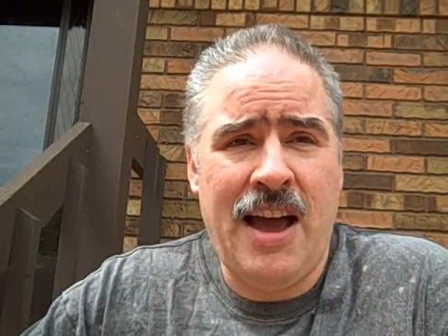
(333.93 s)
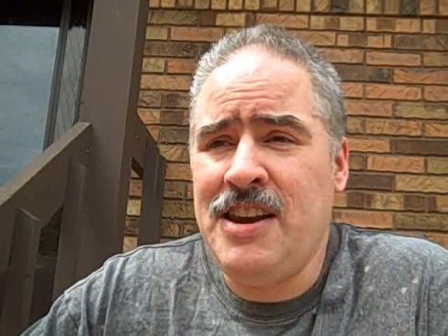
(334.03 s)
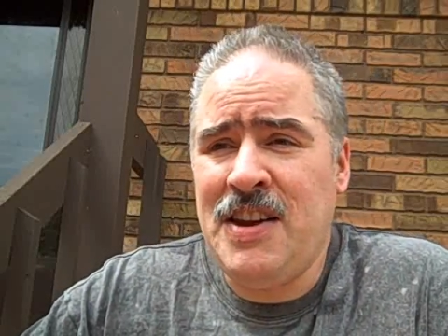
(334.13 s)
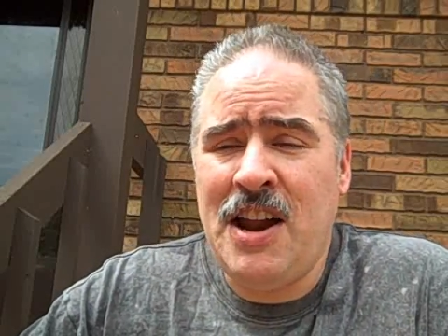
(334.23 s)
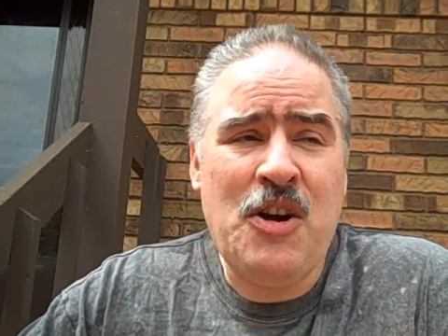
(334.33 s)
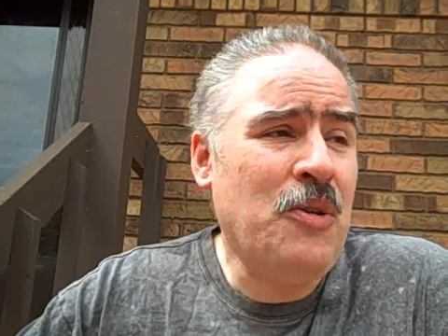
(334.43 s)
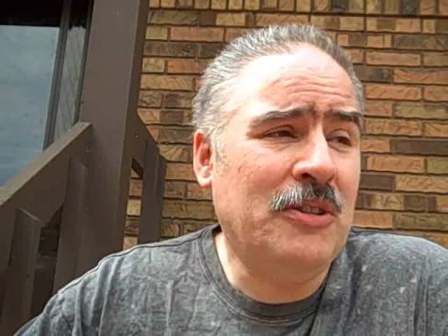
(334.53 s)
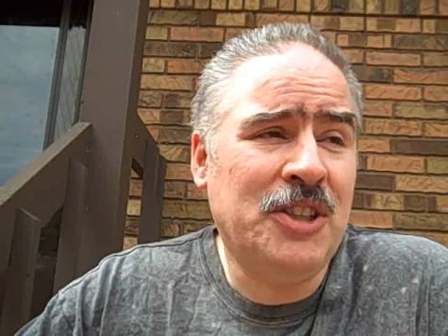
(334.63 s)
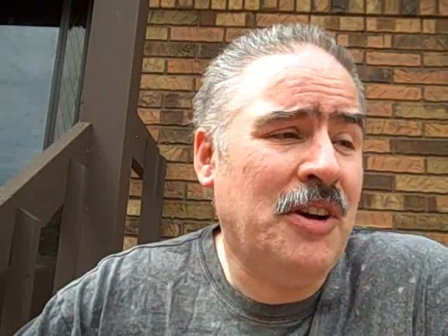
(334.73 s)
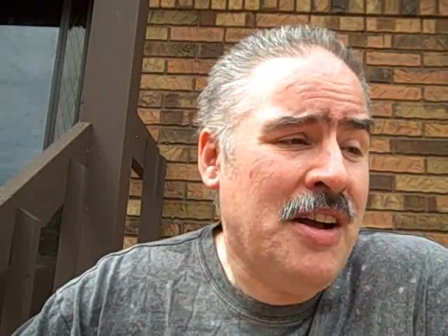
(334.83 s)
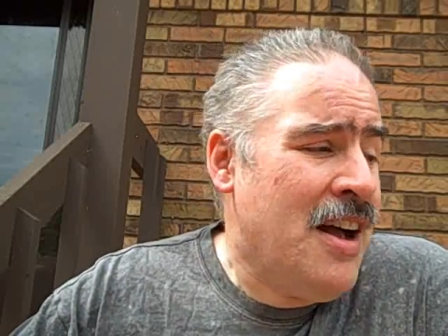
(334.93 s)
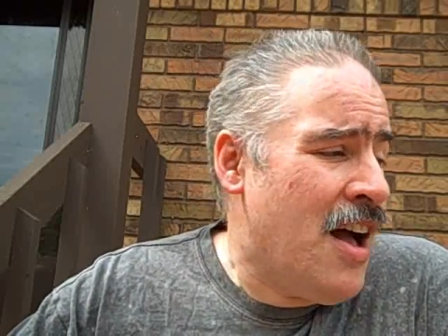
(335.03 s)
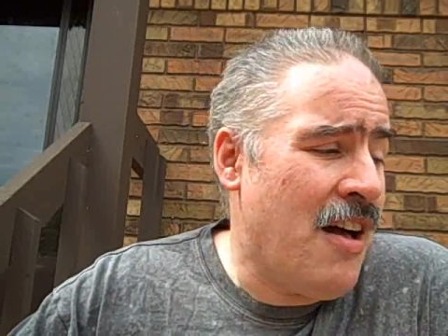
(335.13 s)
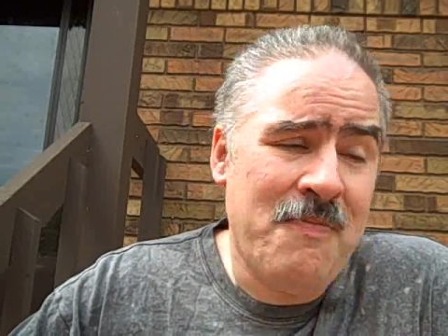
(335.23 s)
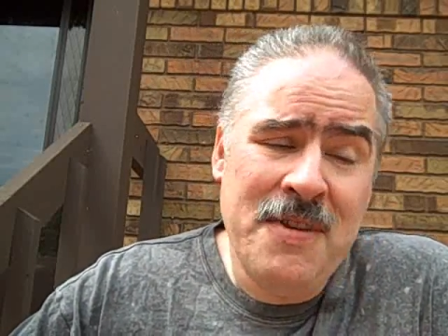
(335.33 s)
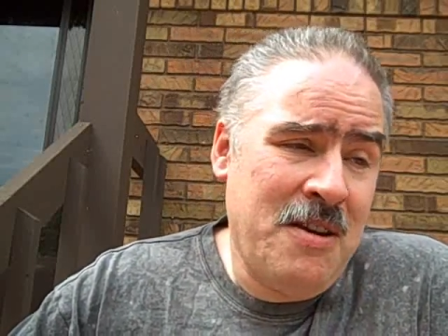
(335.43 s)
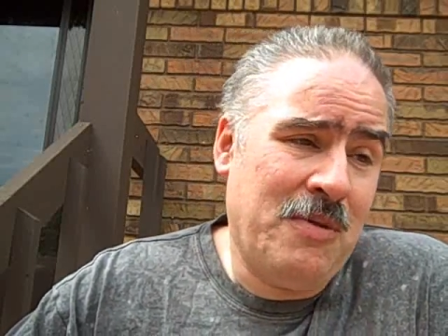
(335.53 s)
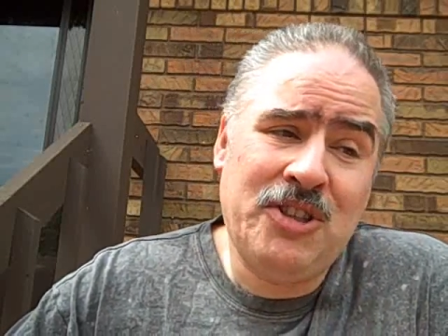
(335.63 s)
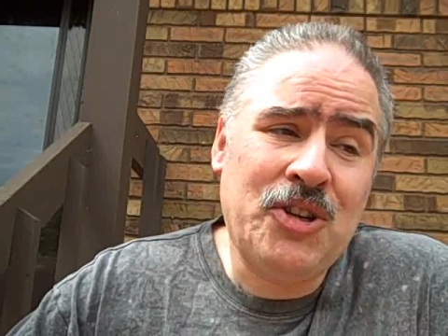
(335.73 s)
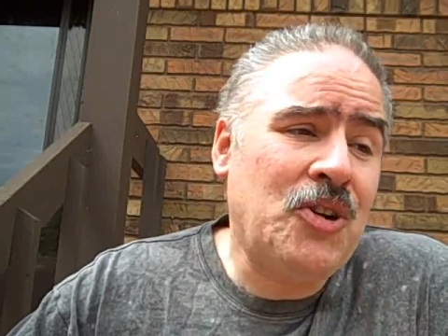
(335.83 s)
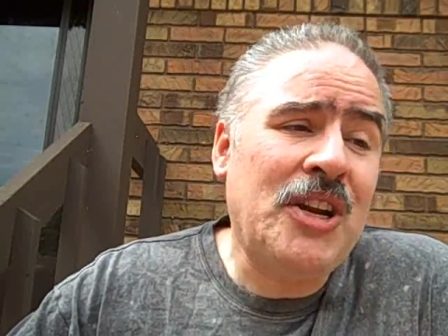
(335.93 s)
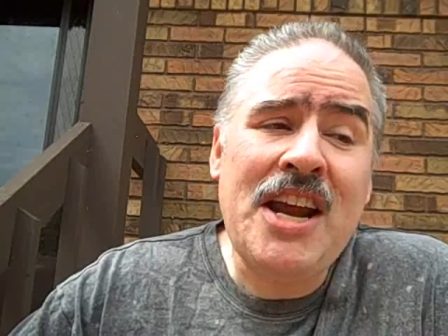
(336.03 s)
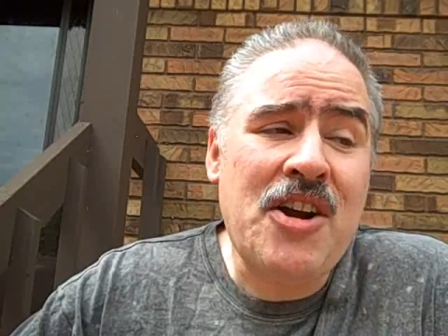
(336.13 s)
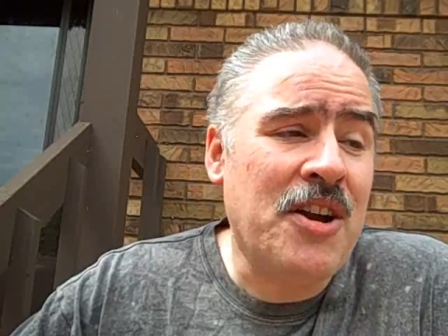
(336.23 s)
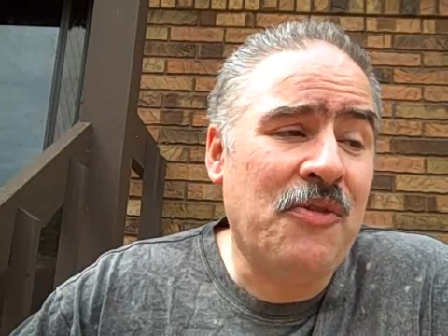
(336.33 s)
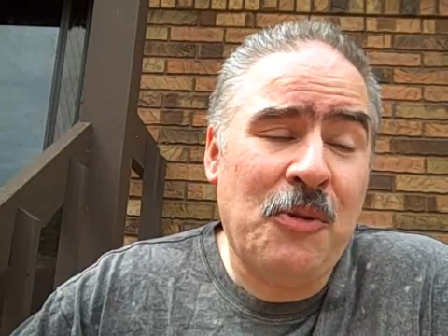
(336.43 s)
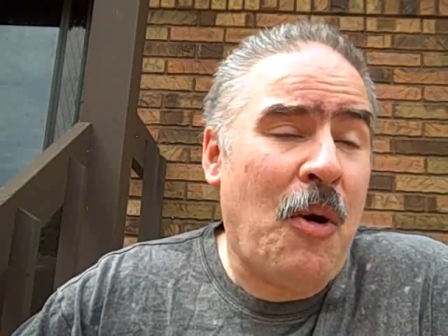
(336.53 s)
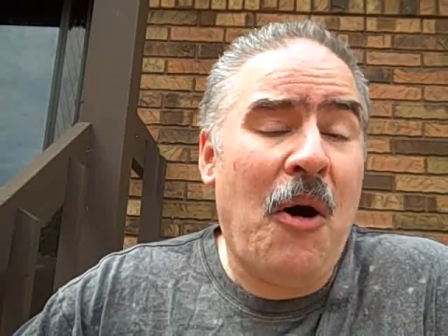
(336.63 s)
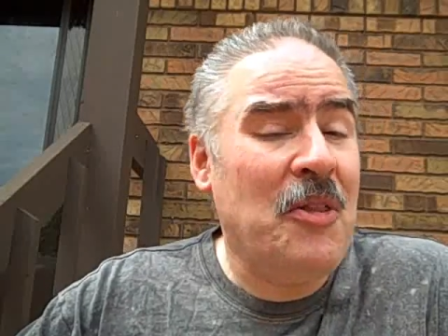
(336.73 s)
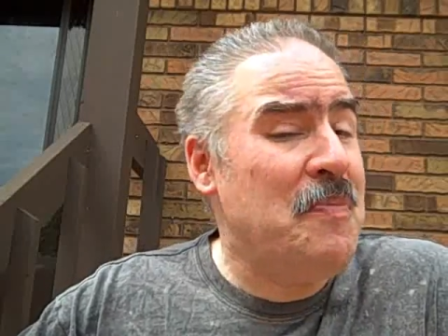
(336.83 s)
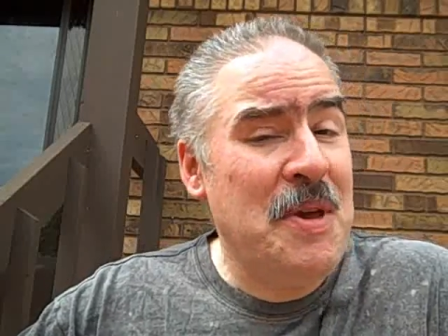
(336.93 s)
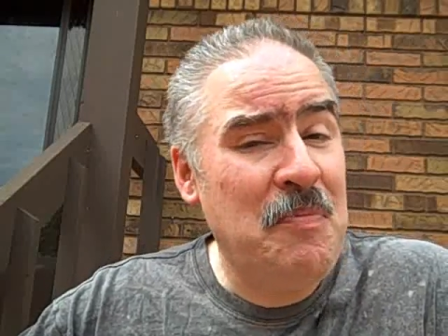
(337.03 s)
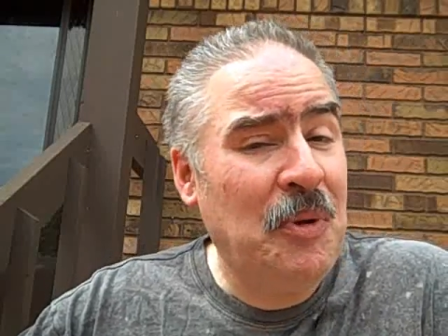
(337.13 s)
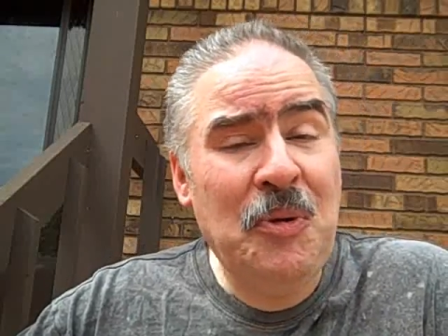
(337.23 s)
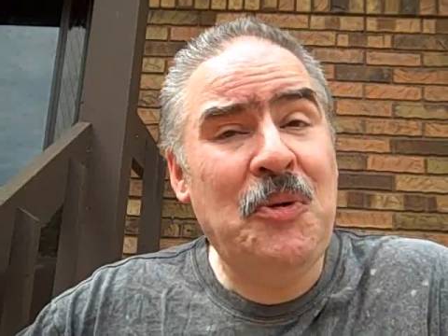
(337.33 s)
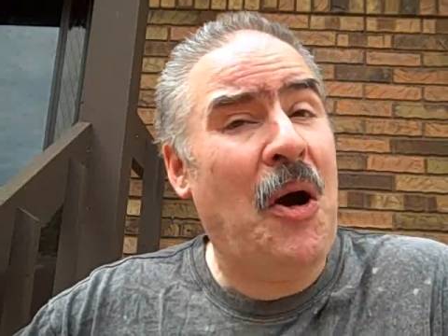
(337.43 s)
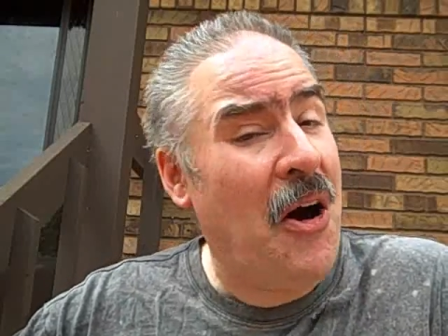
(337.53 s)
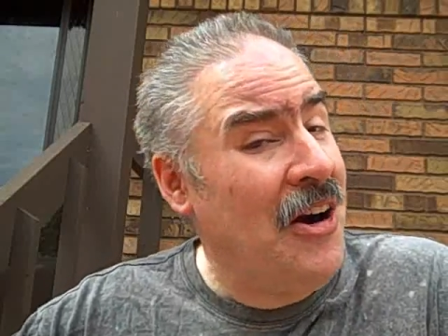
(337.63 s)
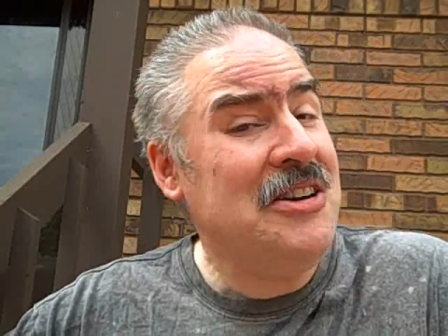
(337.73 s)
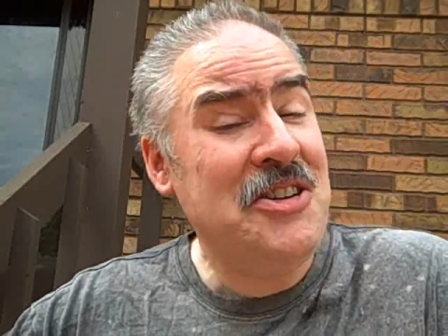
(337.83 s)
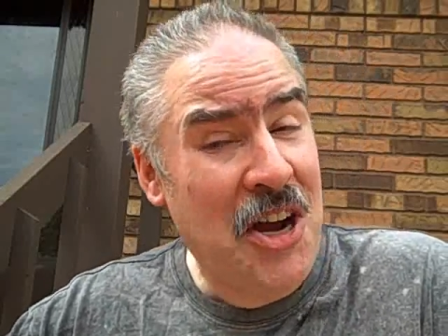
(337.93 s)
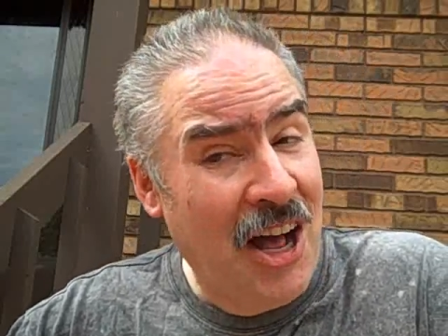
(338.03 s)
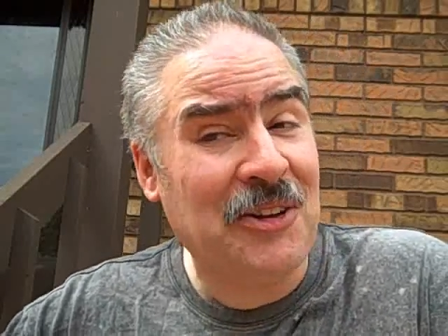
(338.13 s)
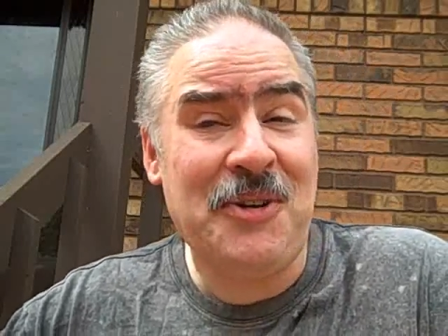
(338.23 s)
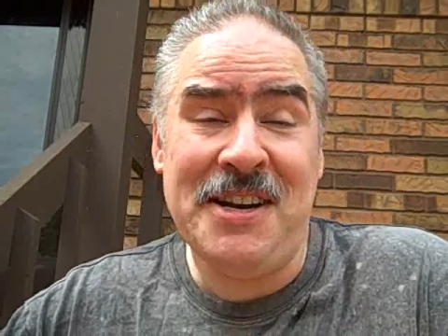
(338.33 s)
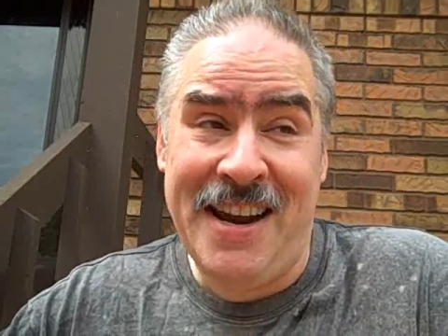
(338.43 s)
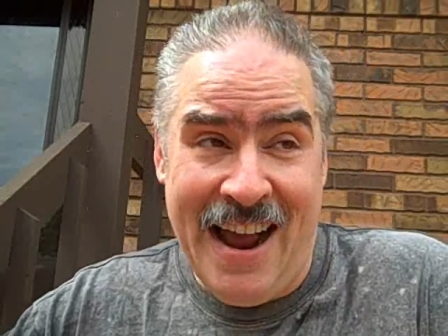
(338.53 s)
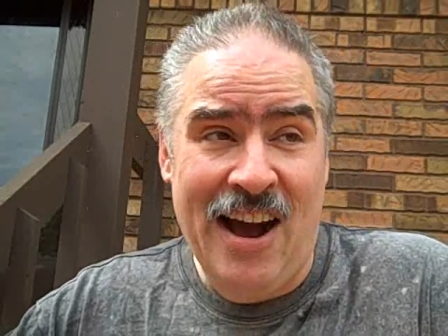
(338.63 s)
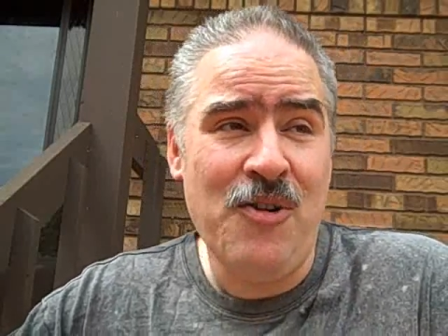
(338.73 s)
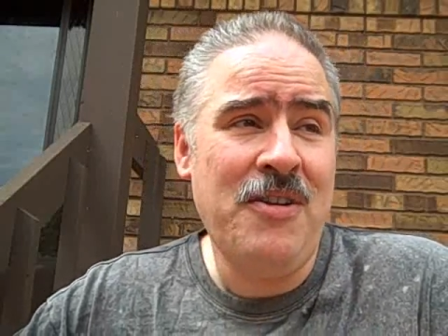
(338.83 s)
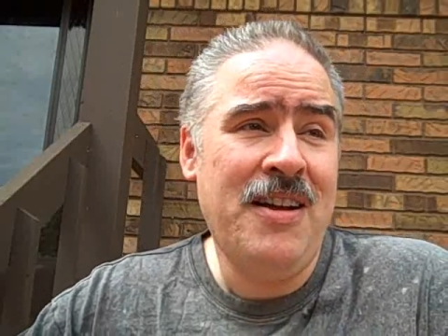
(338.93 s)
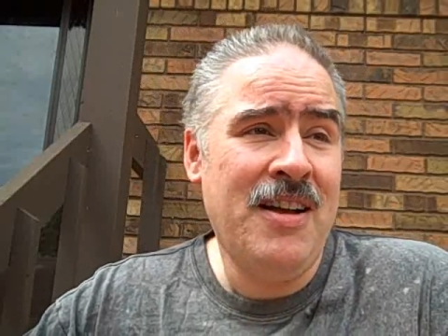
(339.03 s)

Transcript: I mean, I know there's a... We're certainly hearing from all the people who aren't tolerant now,